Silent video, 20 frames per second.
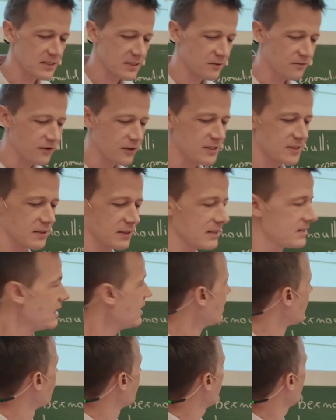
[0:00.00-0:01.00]
The first thing is,
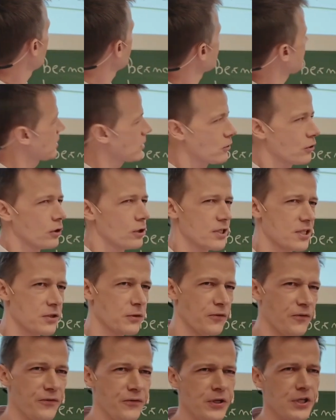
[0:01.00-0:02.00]
why is it called
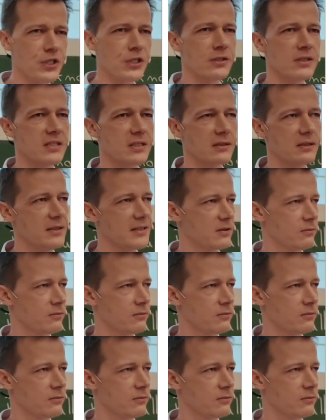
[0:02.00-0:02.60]
sufficient statistic